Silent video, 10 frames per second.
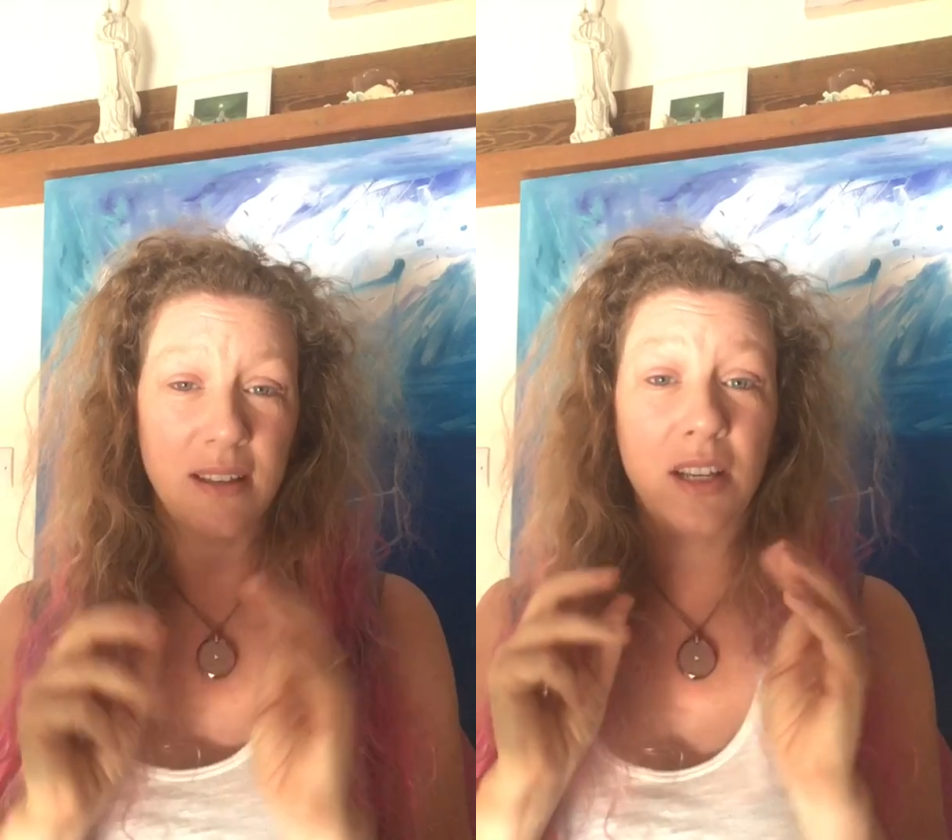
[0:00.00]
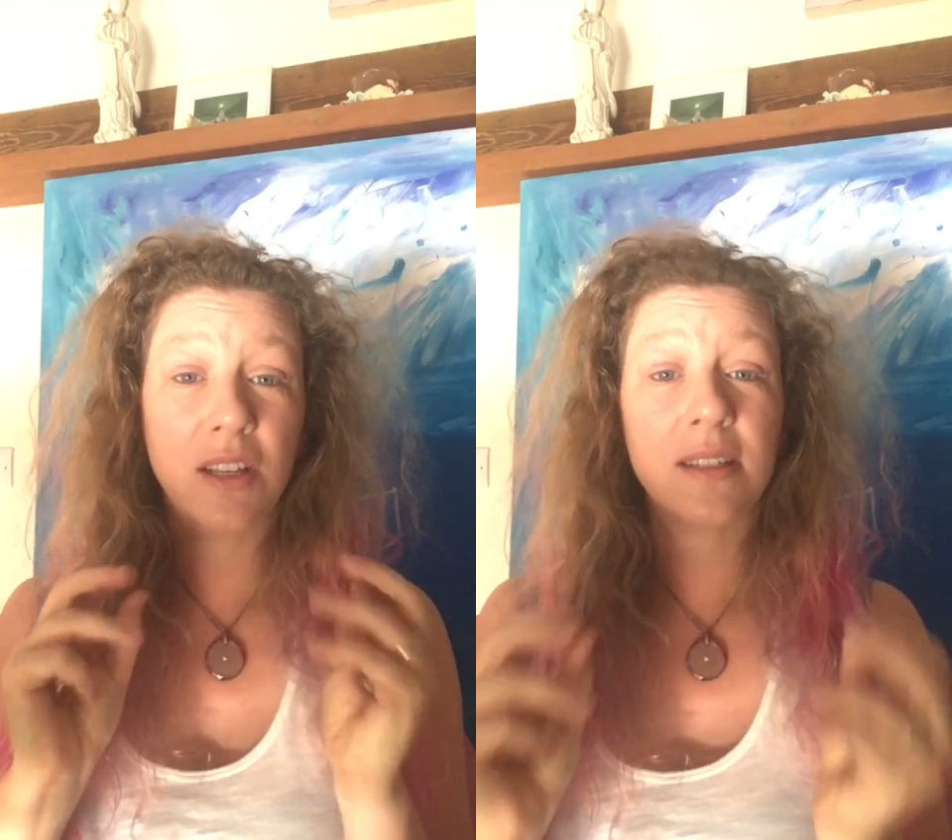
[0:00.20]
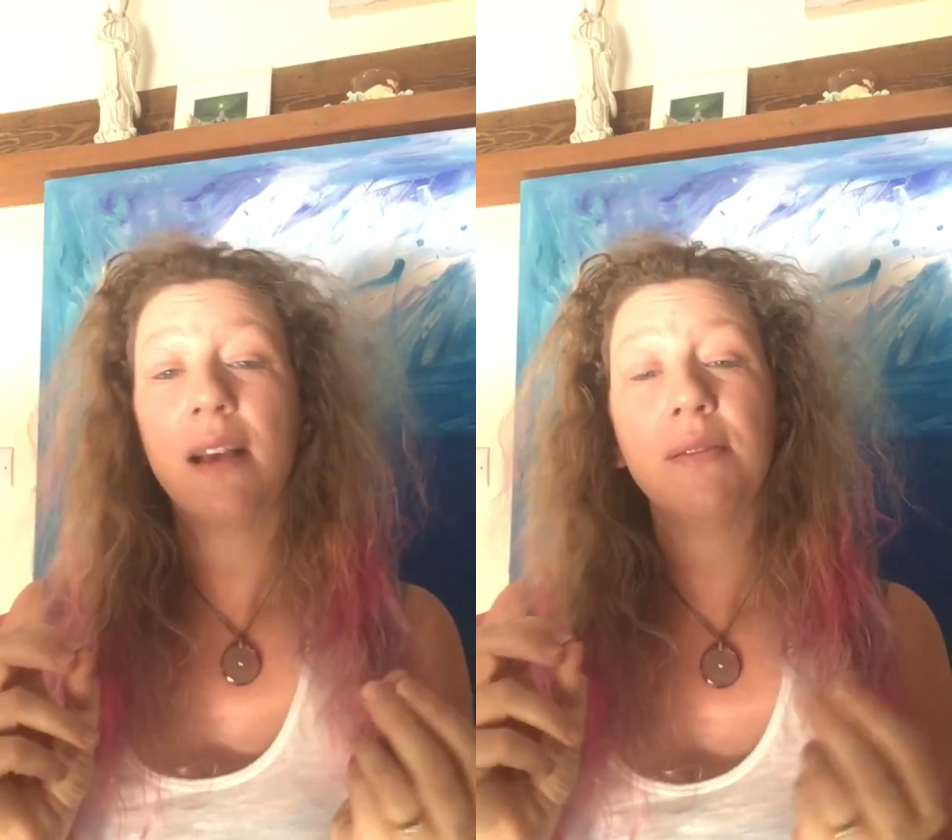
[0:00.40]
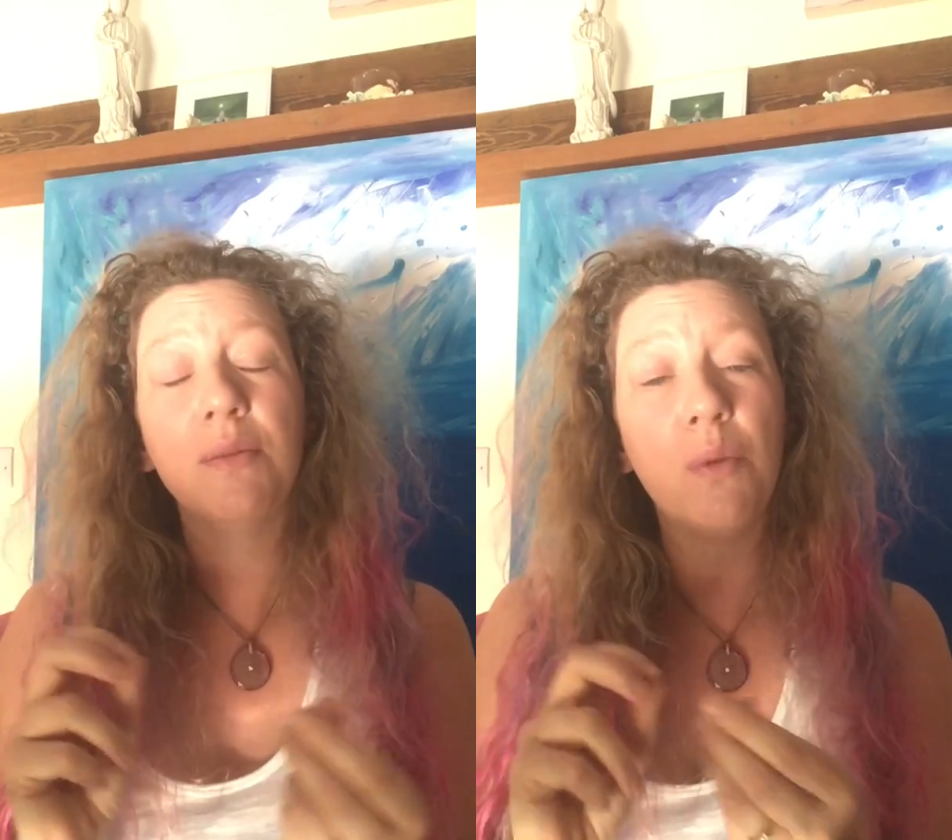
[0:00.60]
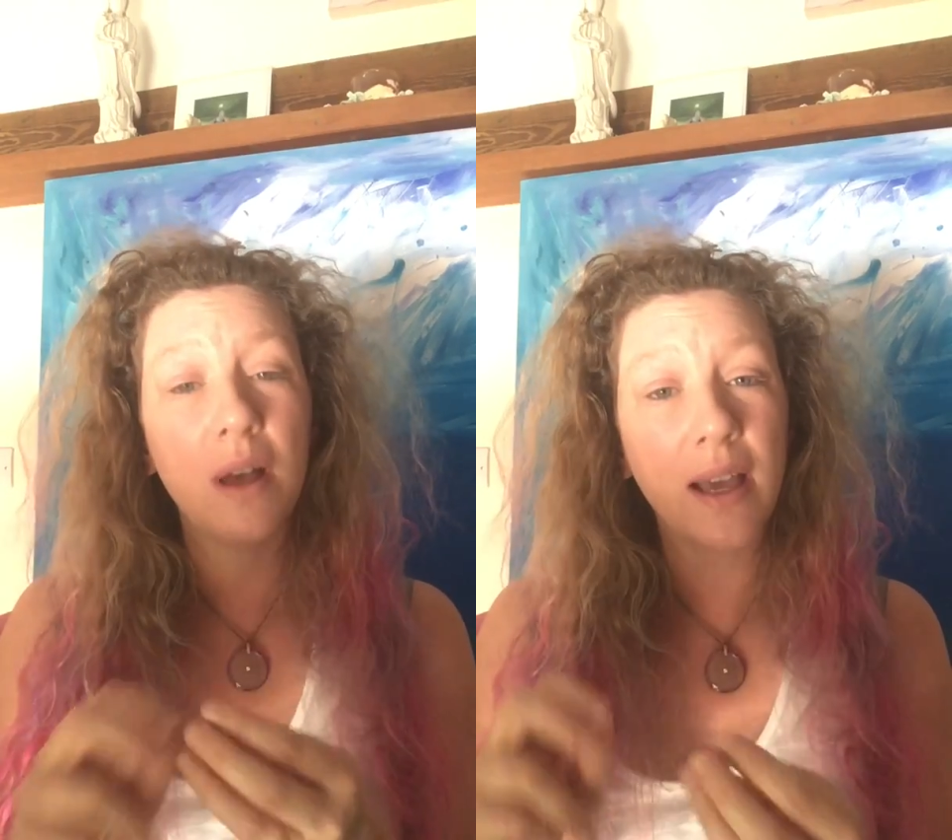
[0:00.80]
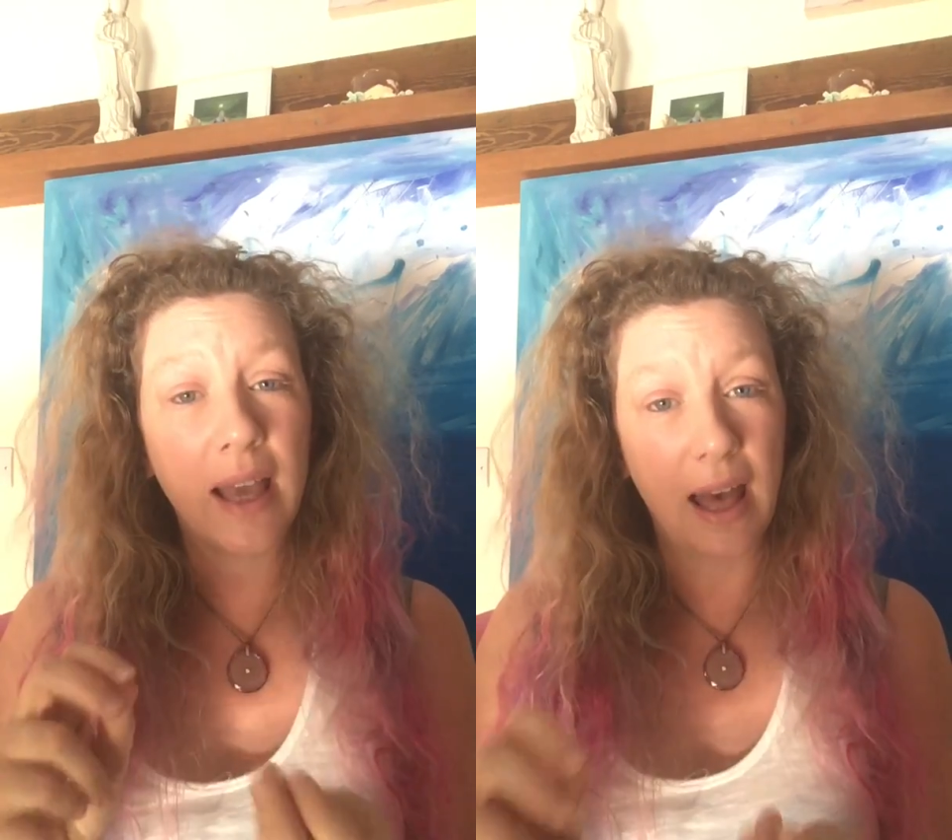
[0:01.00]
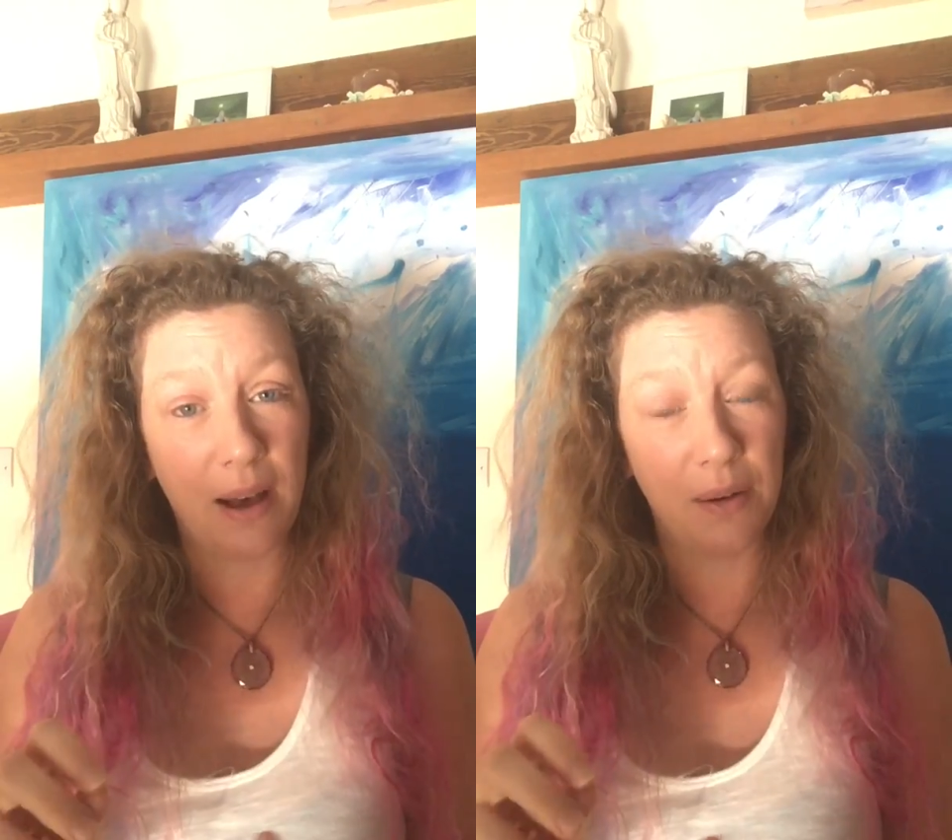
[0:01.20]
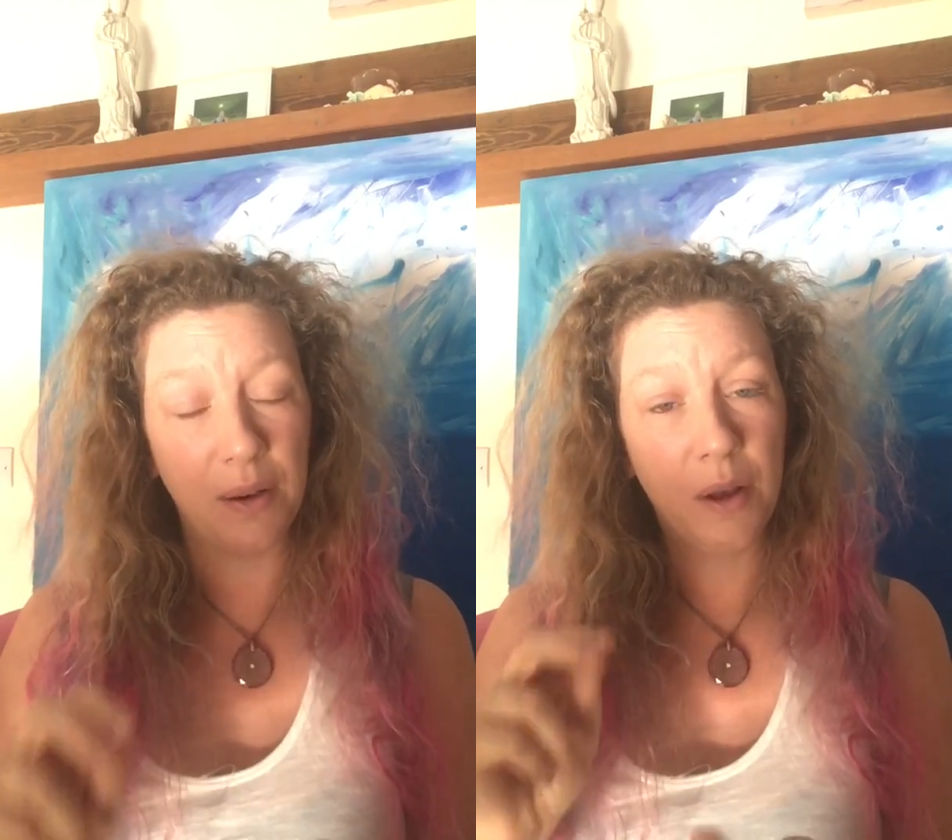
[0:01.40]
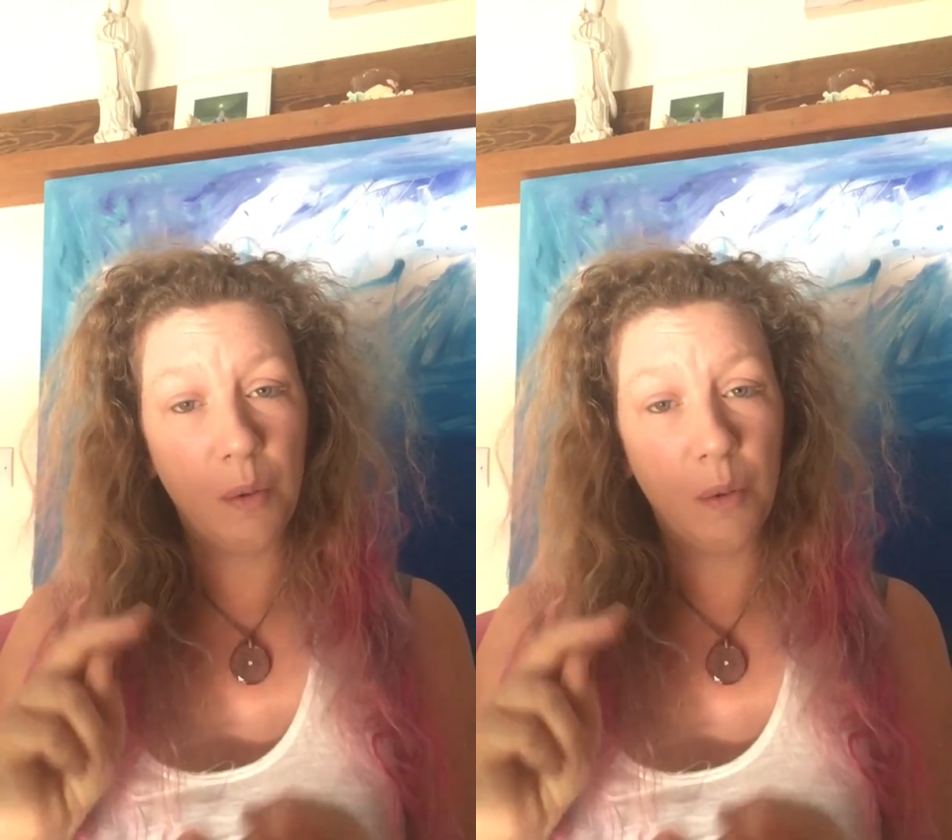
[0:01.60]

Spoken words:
So you just have to work out